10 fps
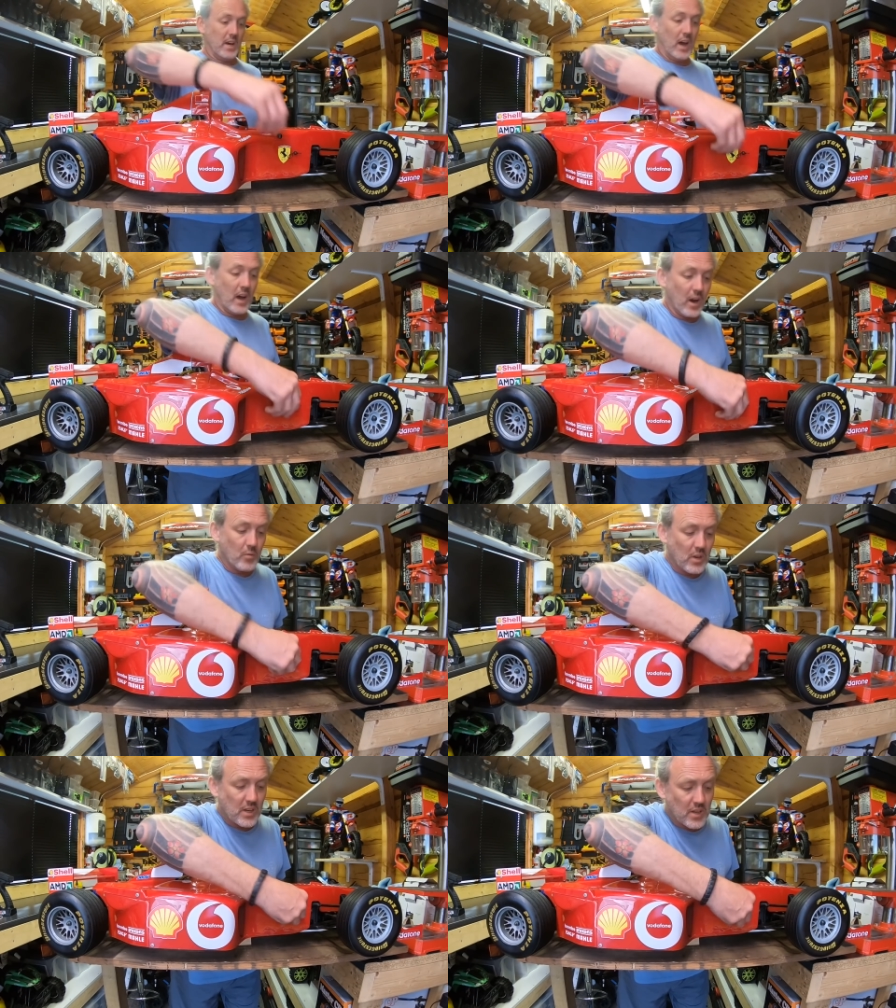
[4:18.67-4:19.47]

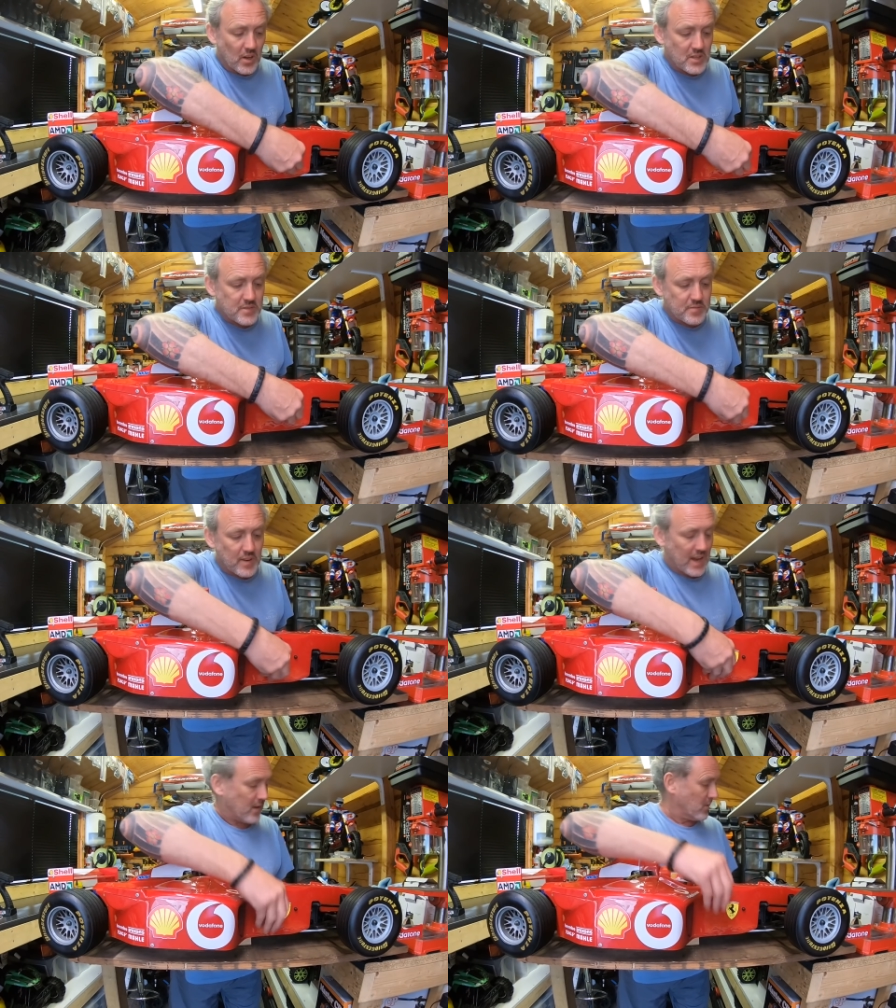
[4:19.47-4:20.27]
really nice
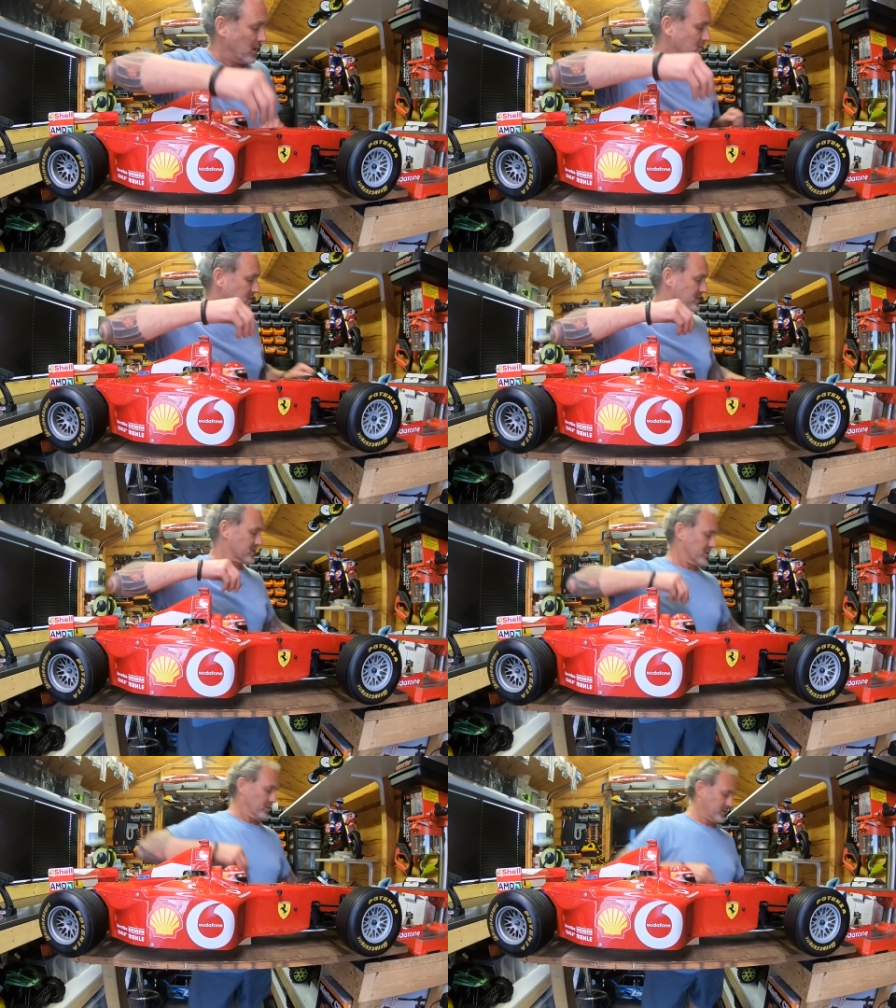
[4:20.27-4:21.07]
flat roads and
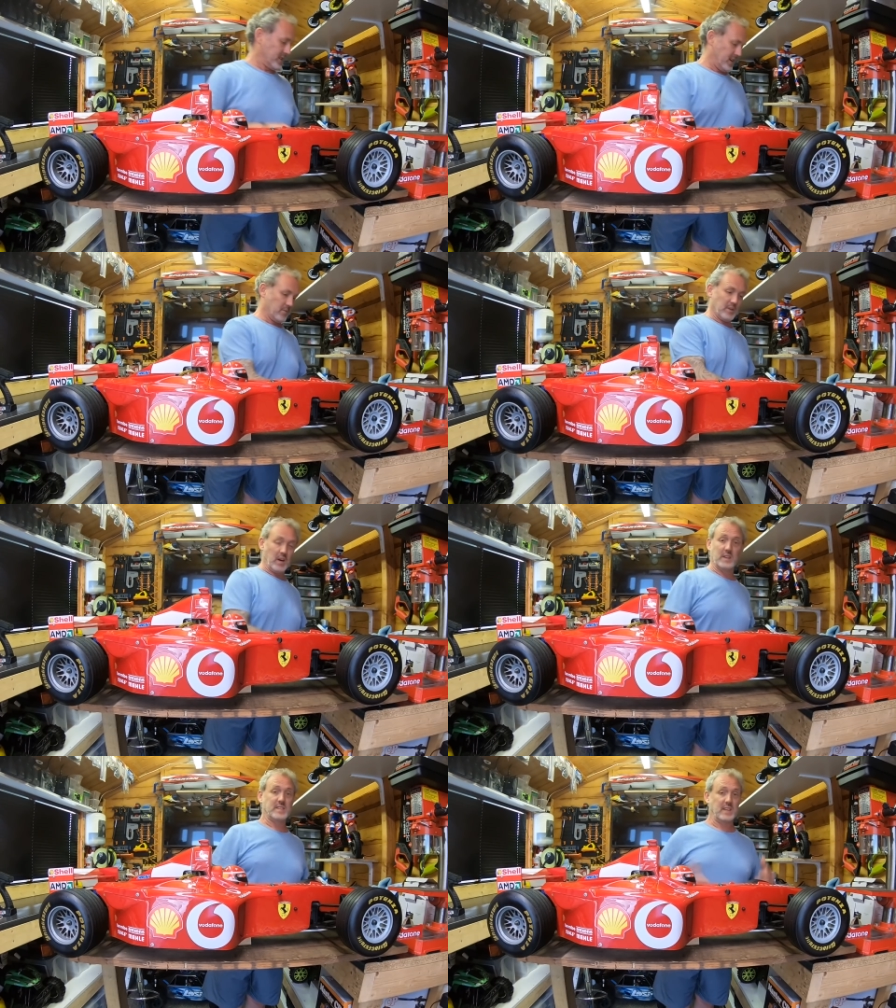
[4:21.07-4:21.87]
stuff, so
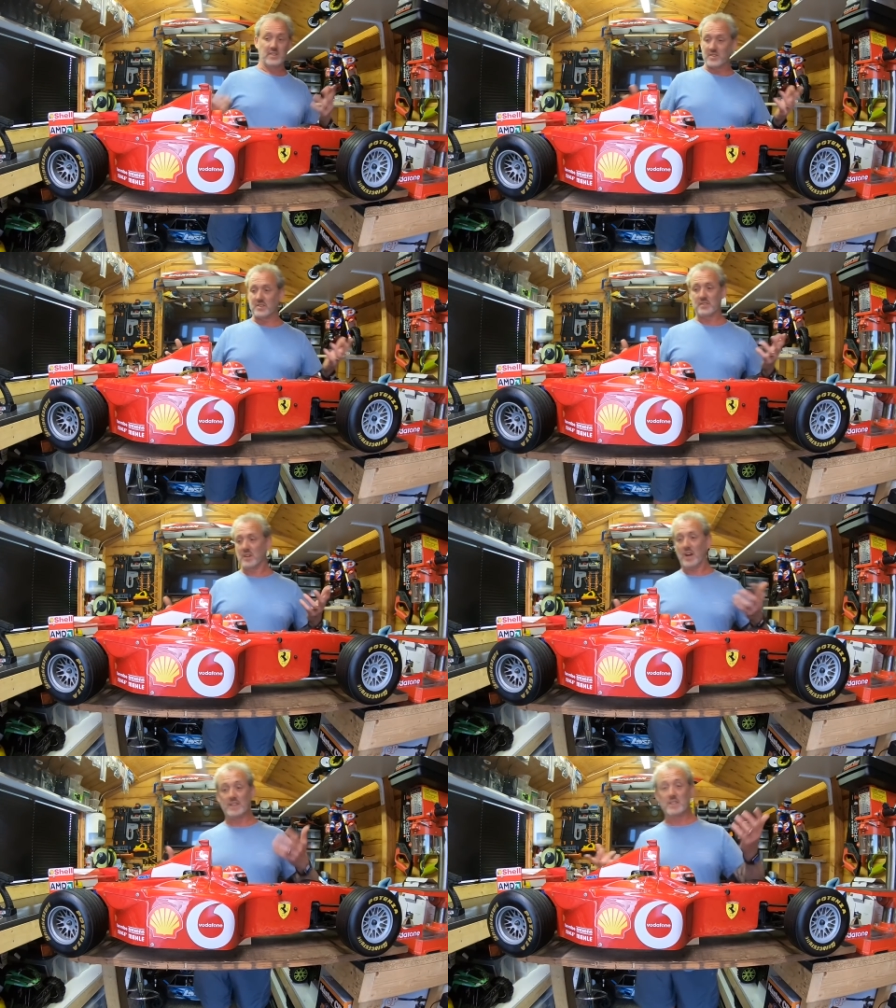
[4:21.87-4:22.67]
I tend,
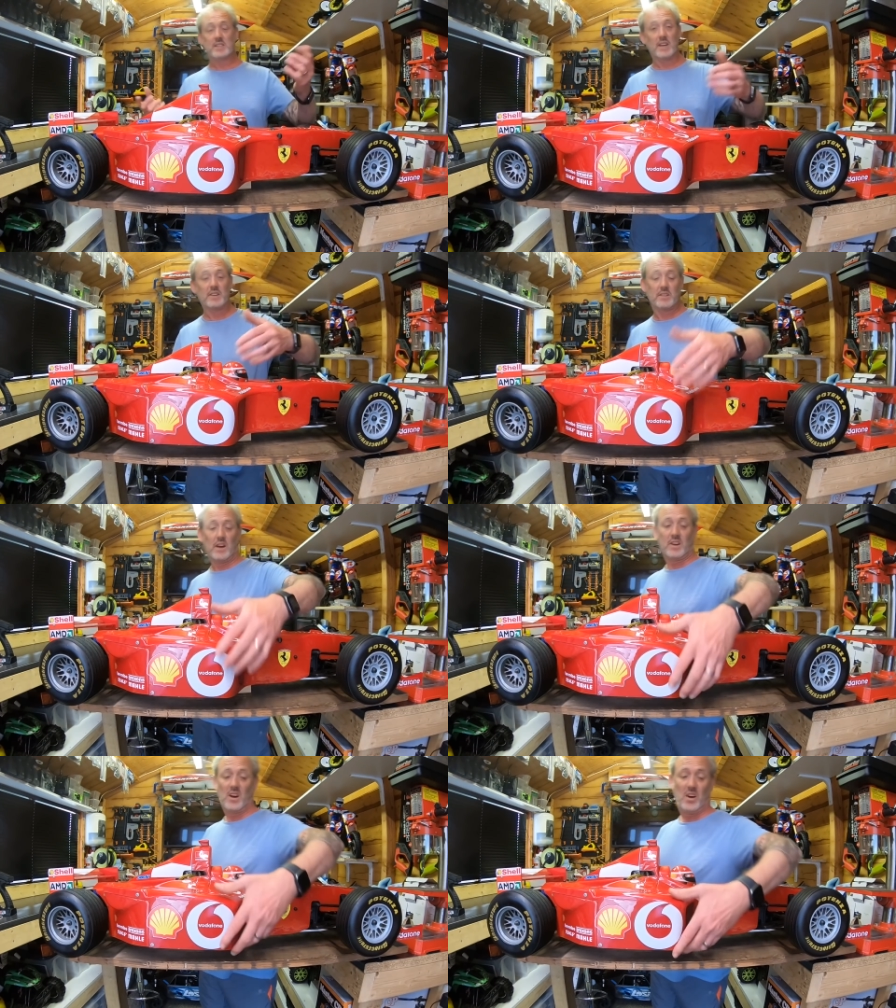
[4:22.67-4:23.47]
as I said,
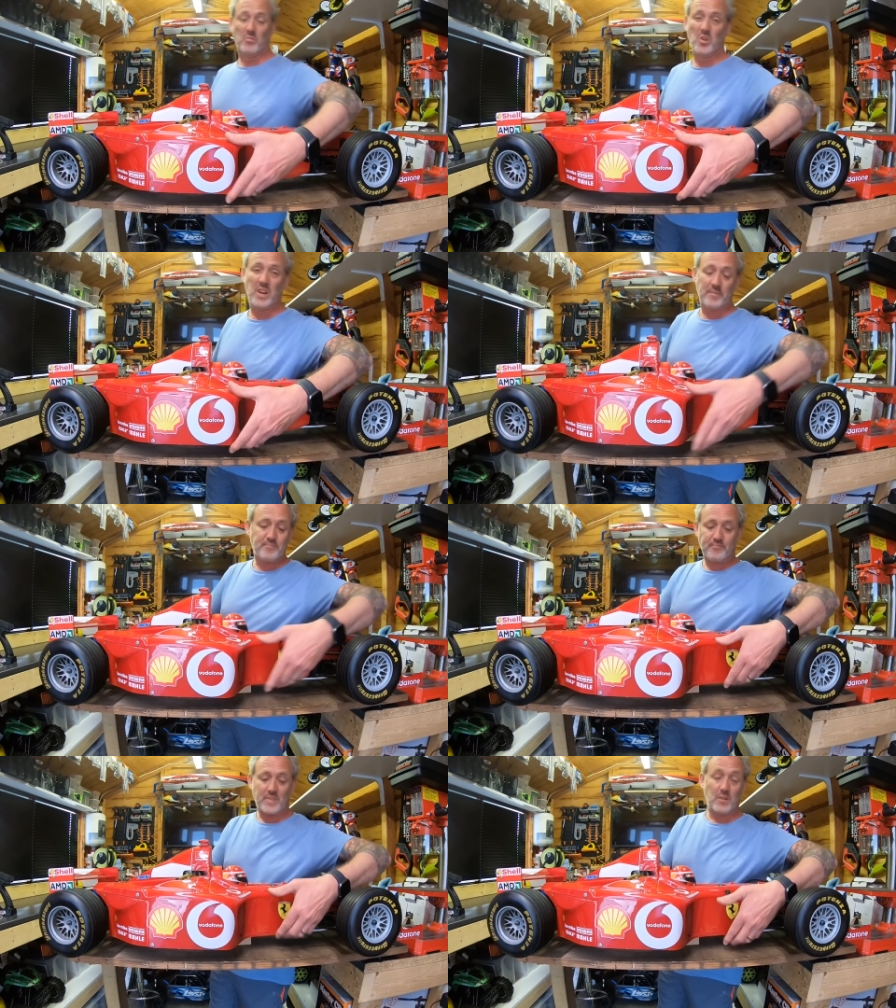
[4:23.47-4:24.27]
I can't run it,
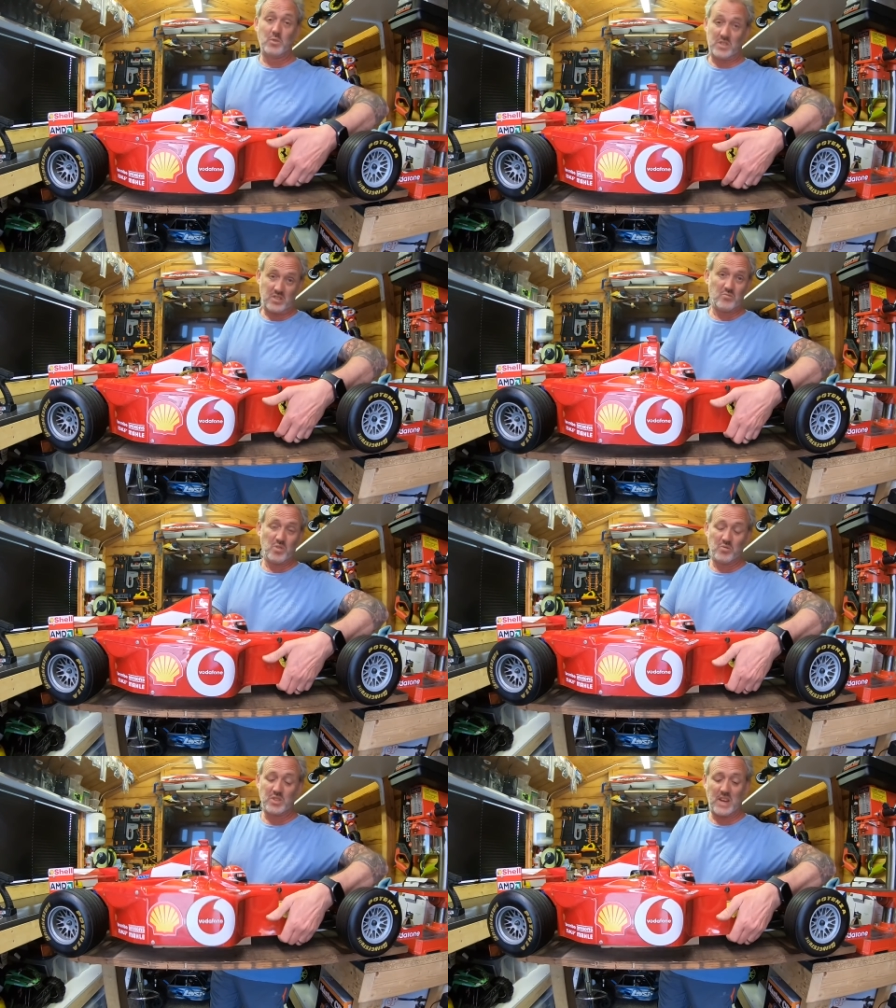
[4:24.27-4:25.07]
which is a
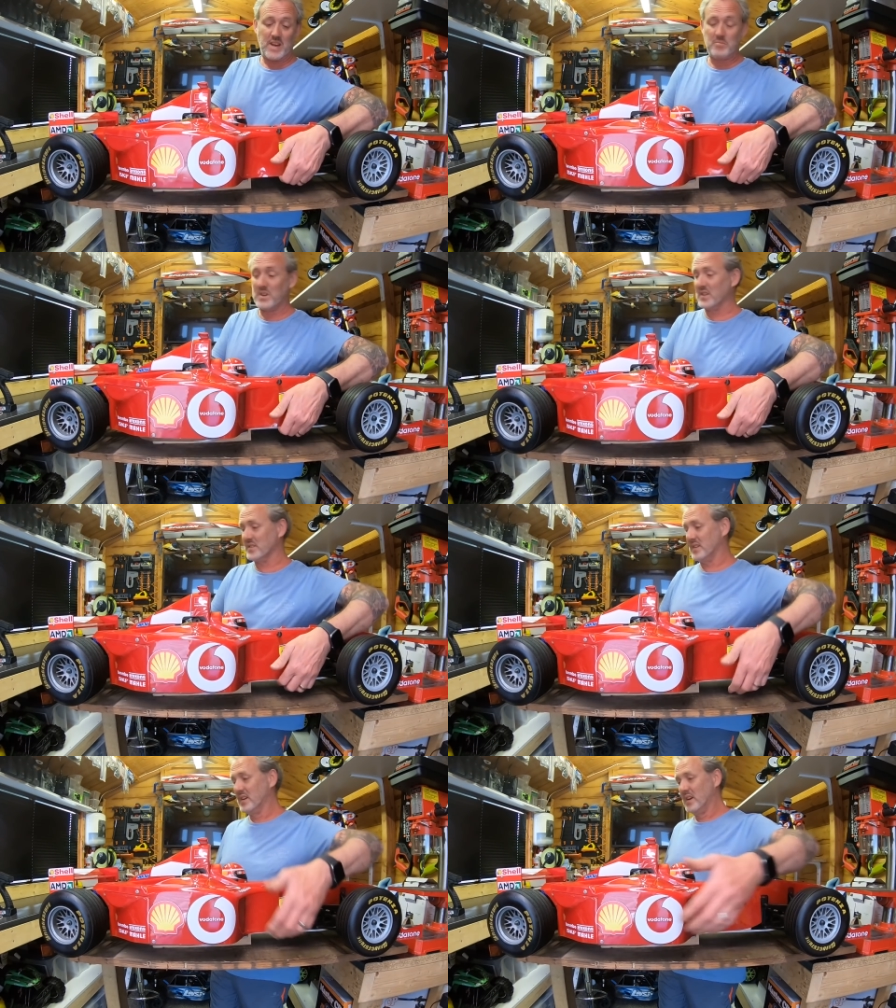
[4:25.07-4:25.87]
real shame
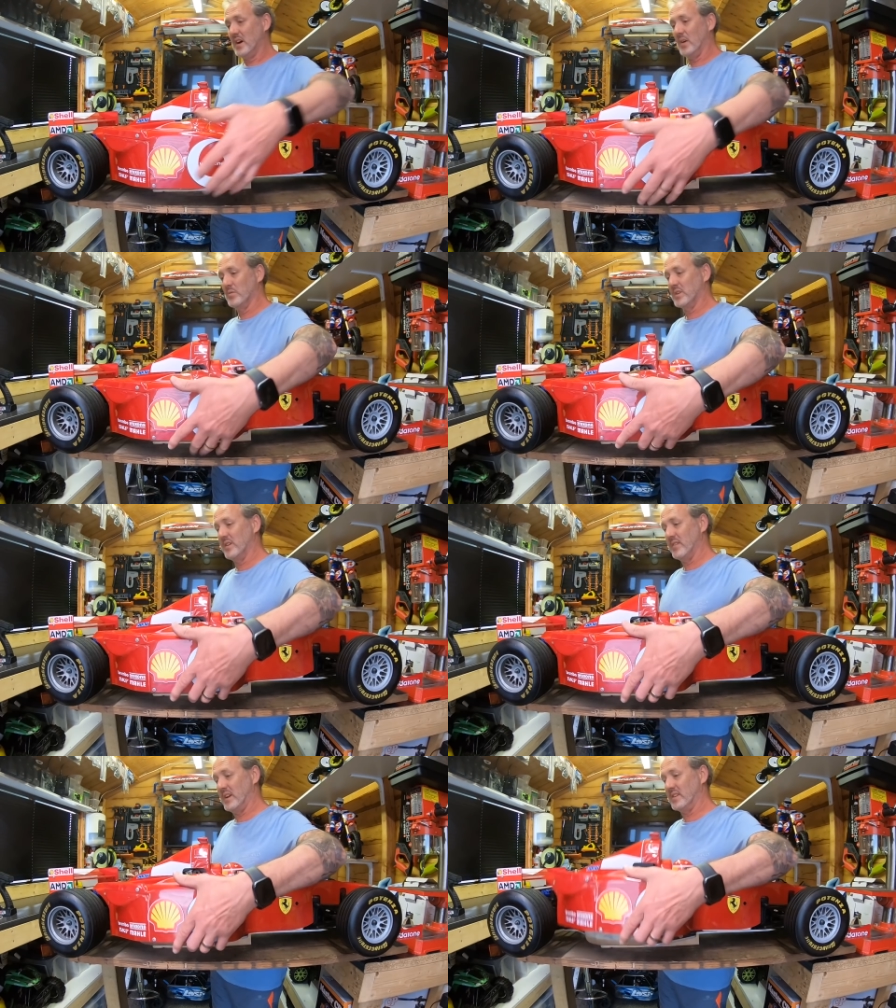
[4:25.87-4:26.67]
because I would give
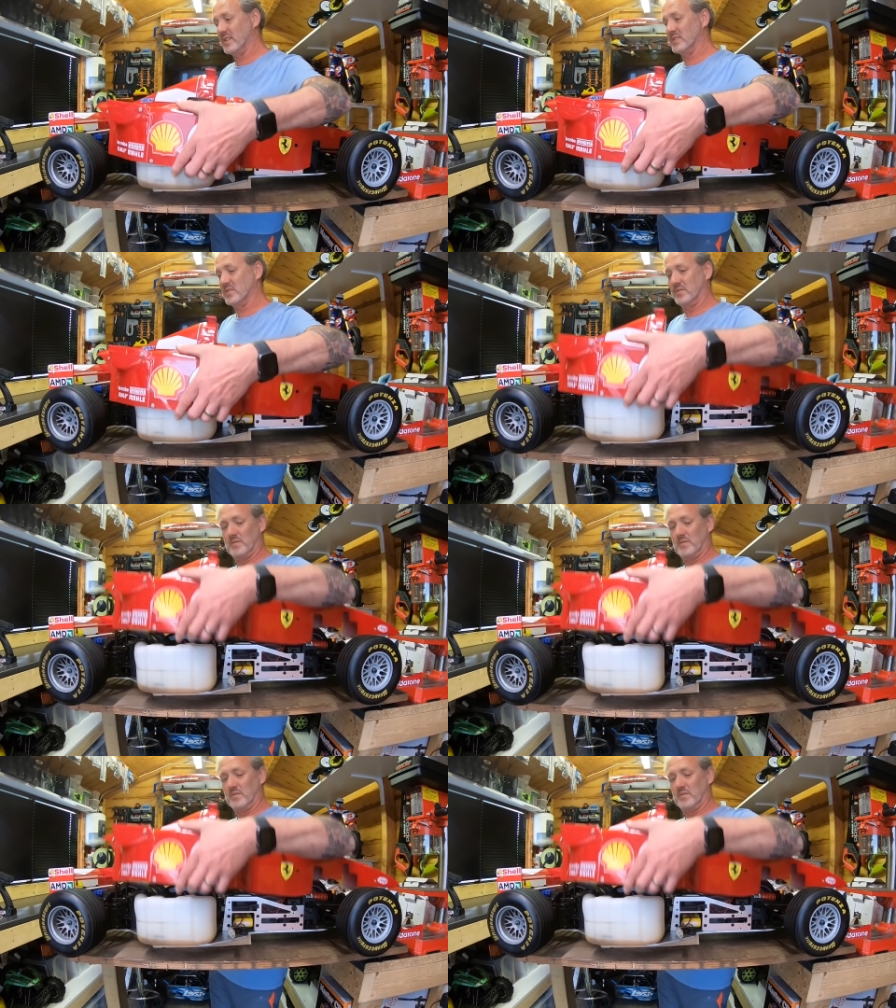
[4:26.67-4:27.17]
anything to